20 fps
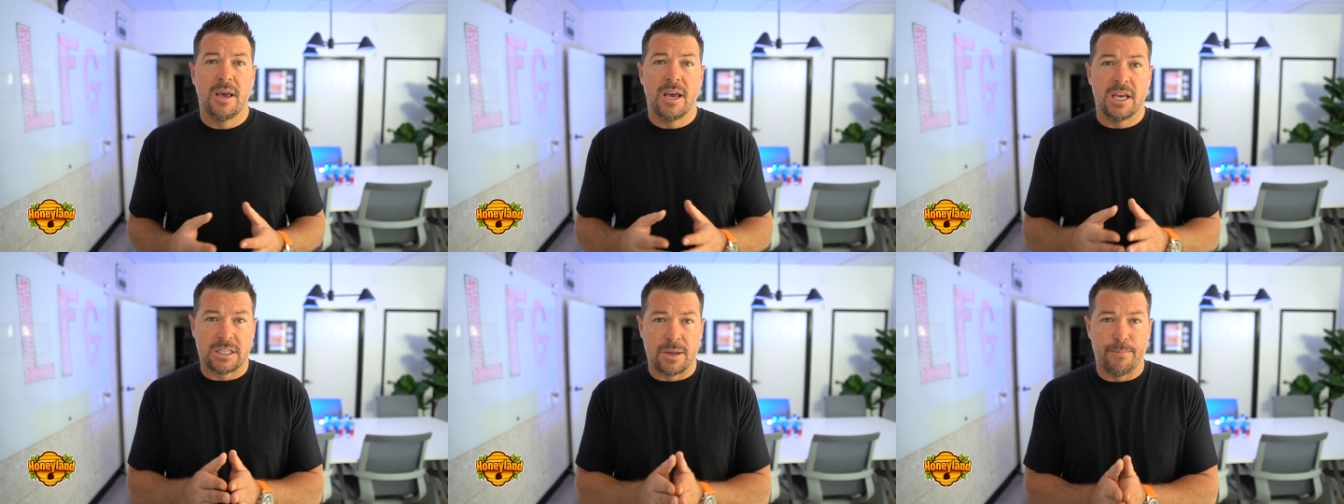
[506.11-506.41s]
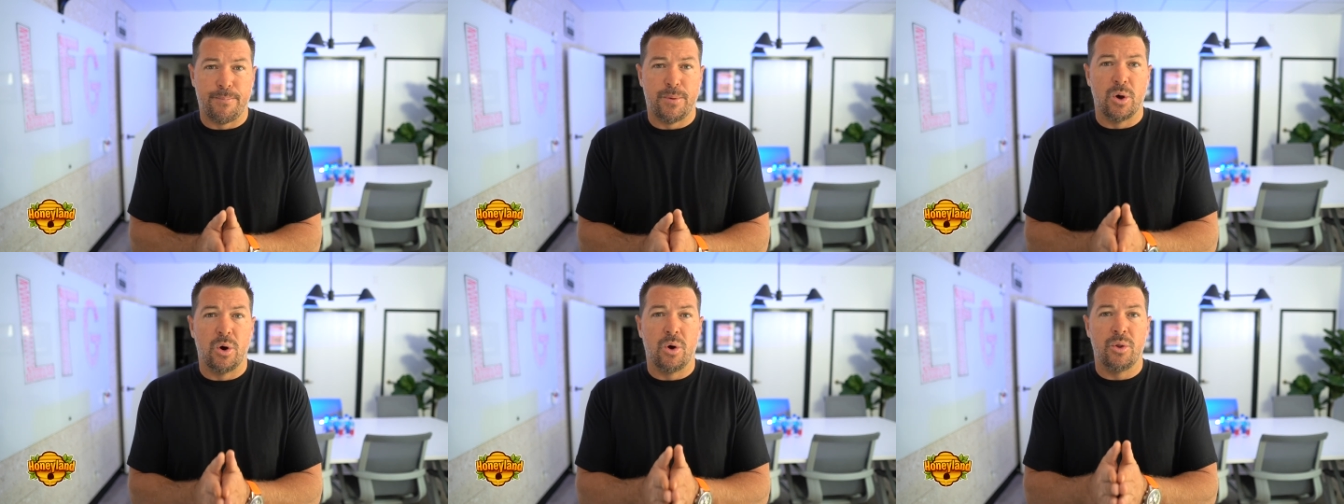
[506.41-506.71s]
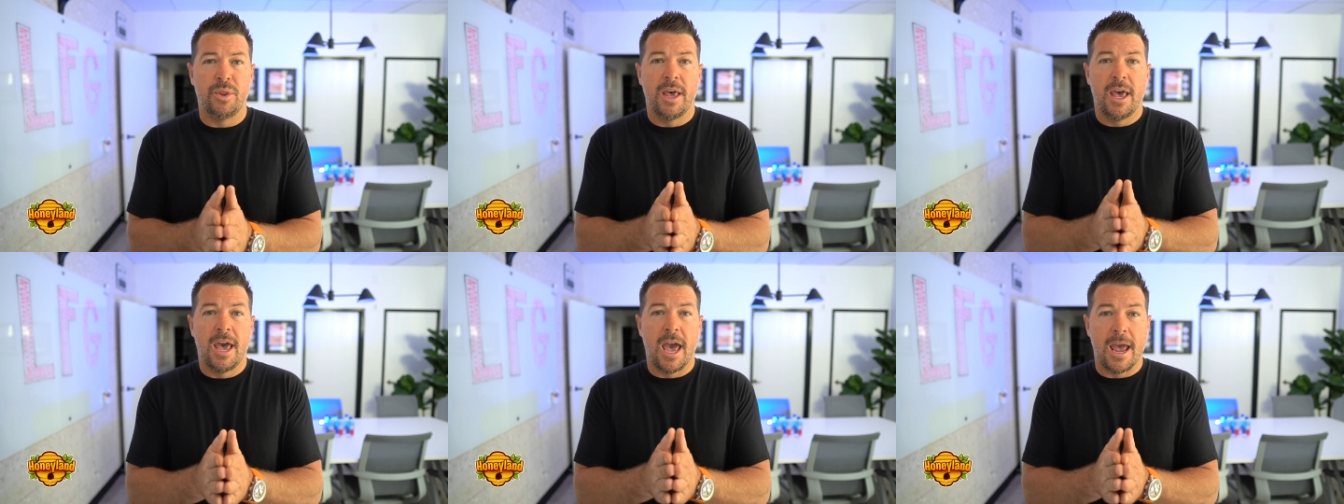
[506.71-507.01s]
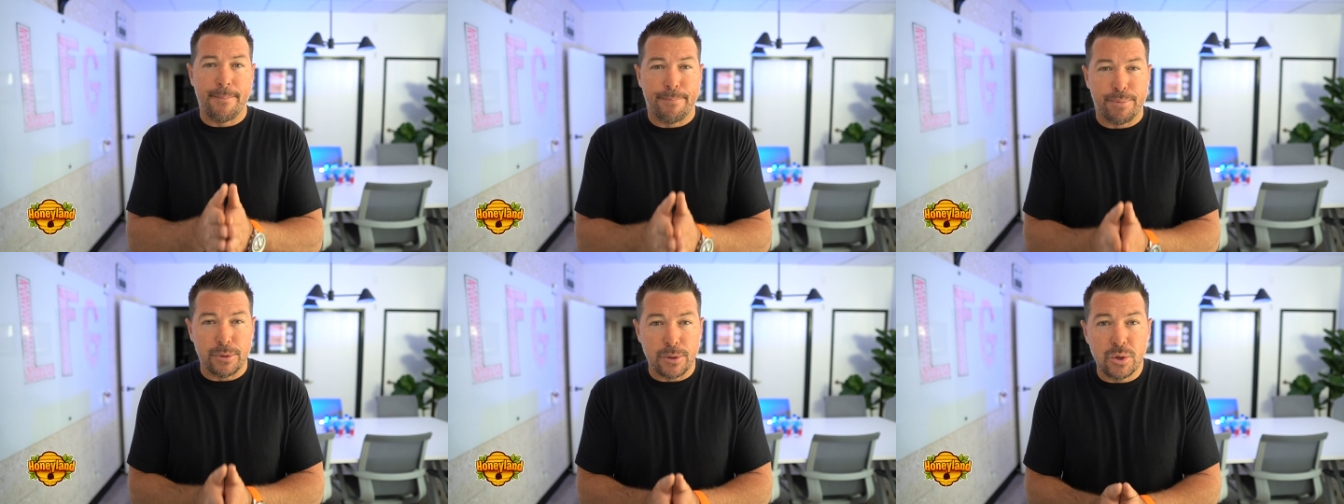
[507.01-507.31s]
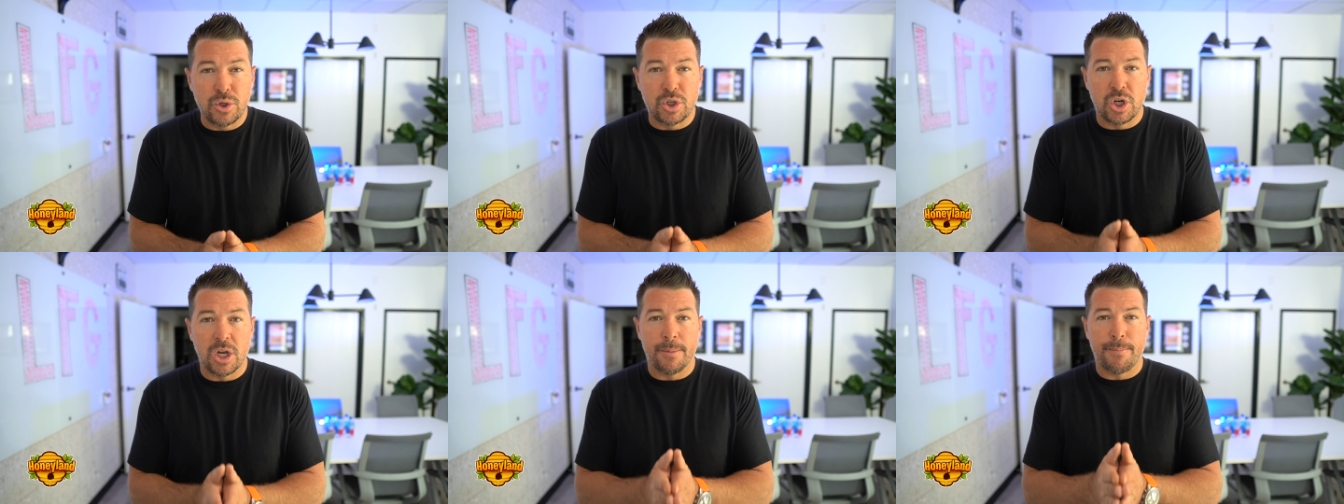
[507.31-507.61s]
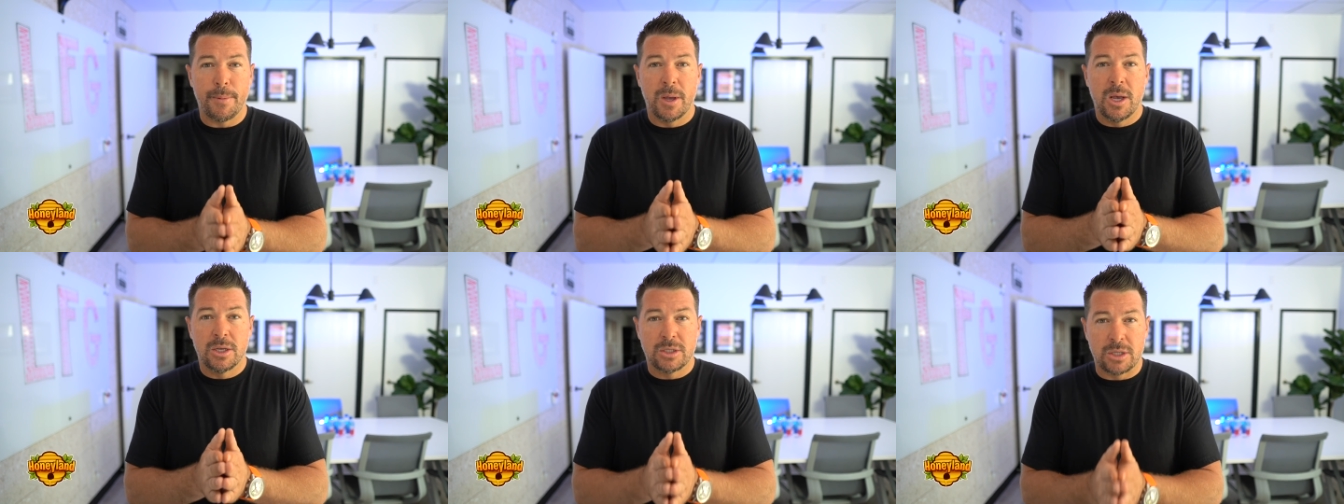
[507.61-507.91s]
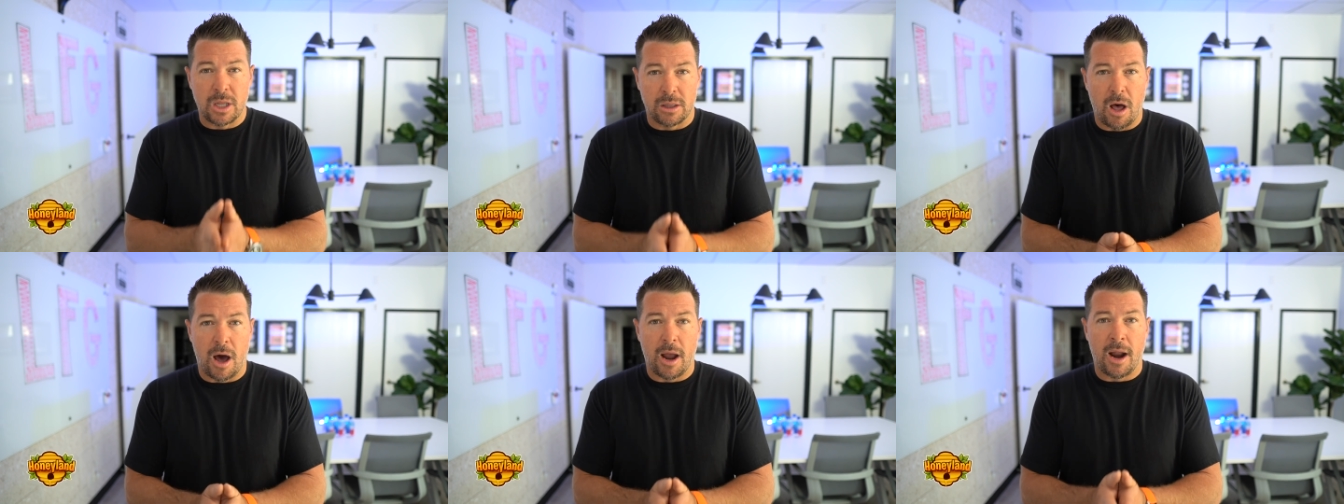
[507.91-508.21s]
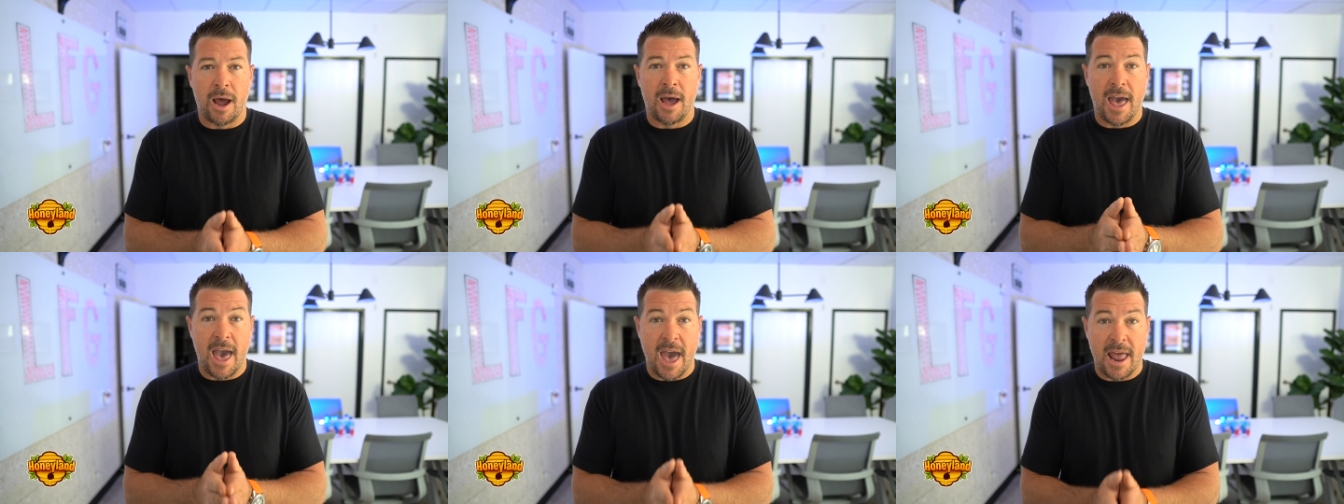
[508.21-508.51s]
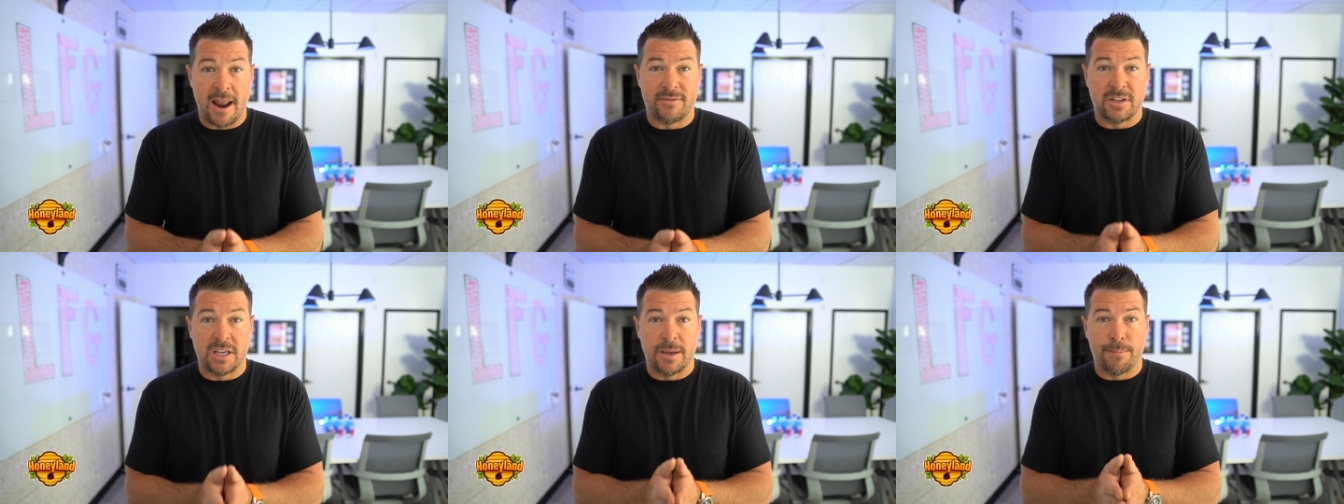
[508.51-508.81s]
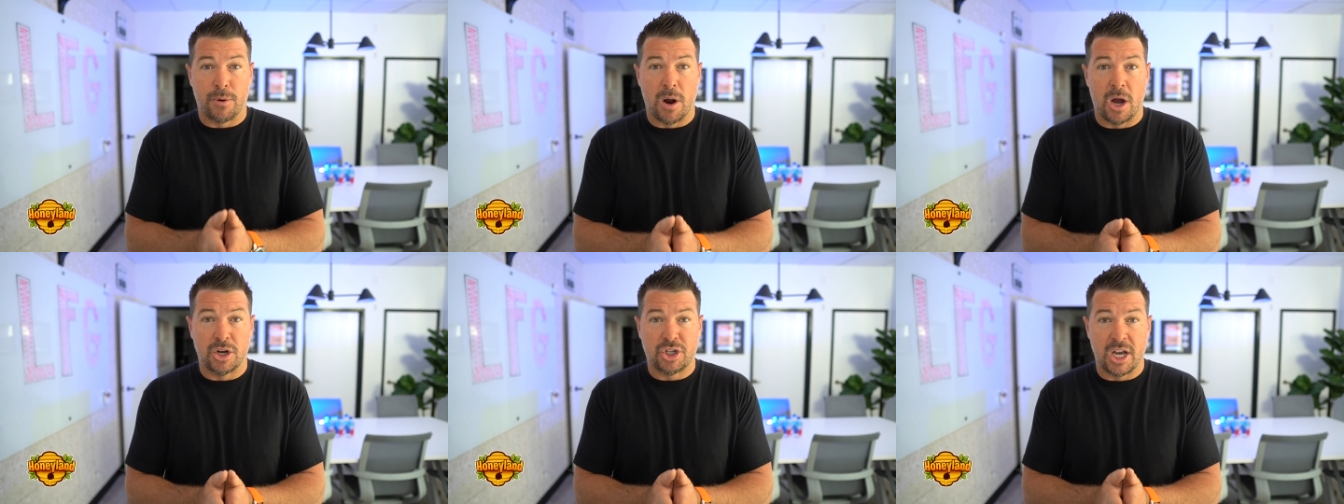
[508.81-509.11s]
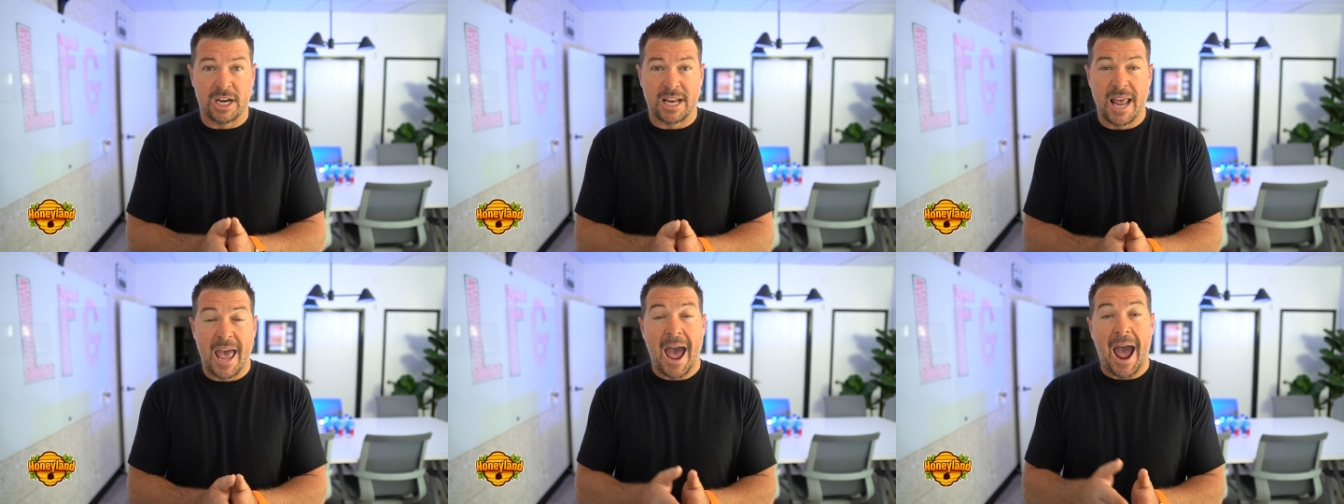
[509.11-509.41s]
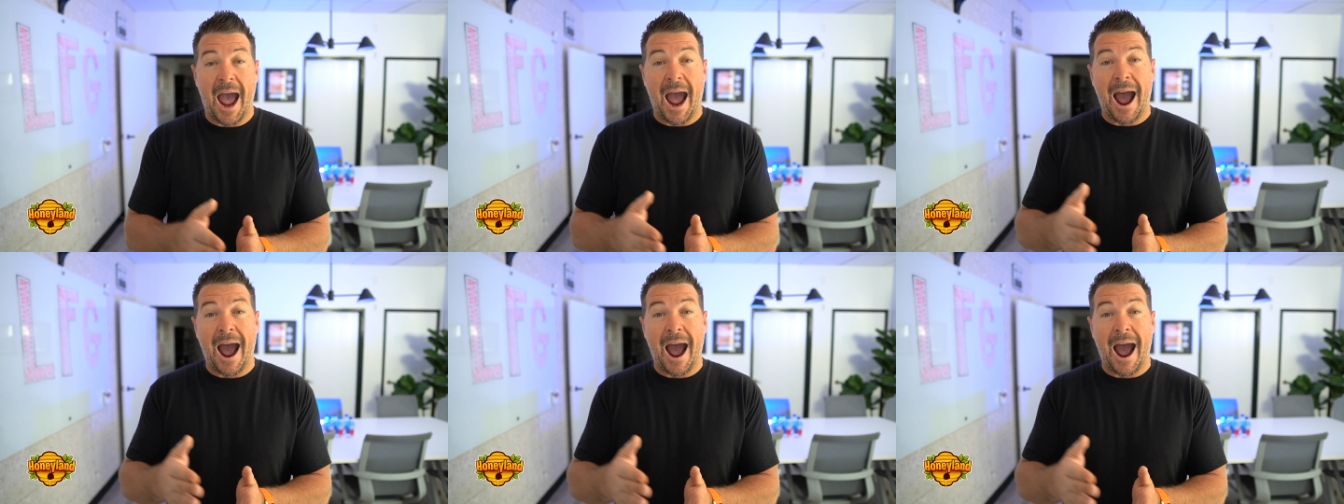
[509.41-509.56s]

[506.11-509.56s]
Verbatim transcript: is to build a blue chip Solana NFT project